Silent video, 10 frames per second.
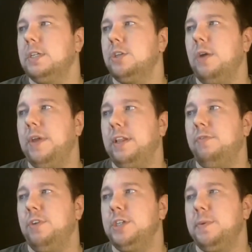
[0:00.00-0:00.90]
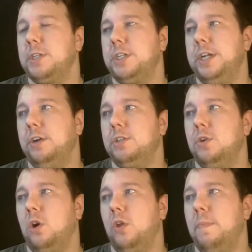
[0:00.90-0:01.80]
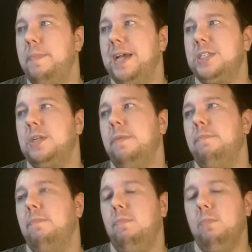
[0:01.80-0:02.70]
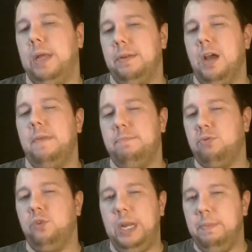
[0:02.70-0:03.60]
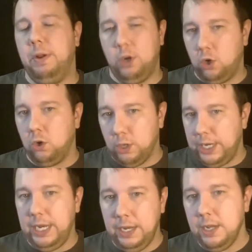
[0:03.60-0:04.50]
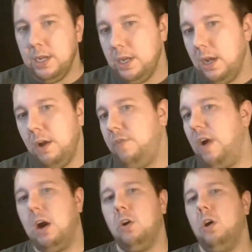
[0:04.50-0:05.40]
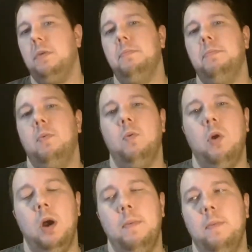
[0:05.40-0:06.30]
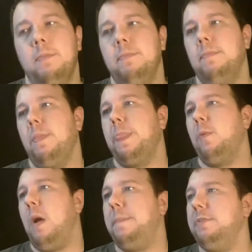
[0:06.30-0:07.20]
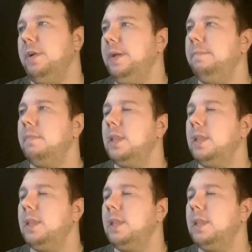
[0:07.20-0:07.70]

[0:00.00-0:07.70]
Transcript: So I think the French Musketeers are the best, like not but early firearm weaponry.